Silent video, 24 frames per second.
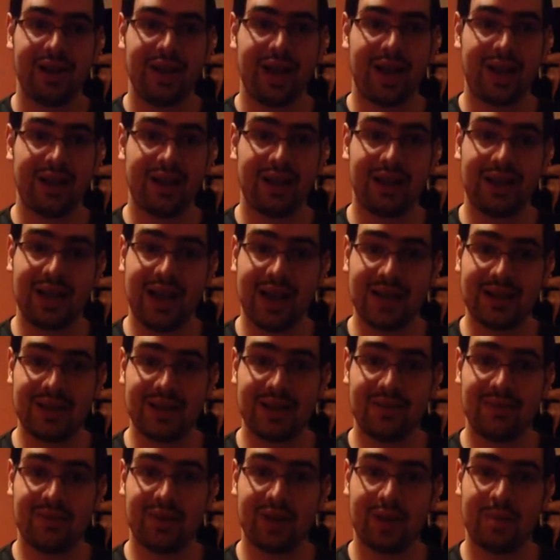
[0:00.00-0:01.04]
And it
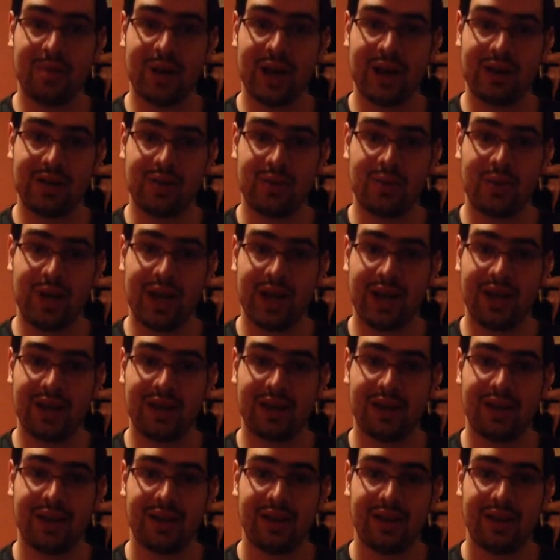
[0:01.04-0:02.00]
lasted for about a week.